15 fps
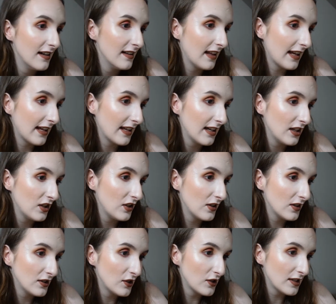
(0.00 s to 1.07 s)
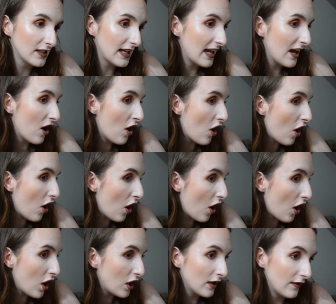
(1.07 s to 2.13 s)
Like you can look at it,
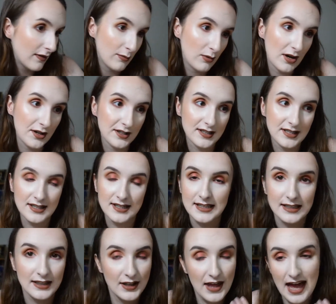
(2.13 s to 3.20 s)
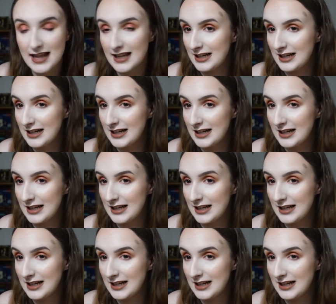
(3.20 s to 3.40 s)
all of the products is still there,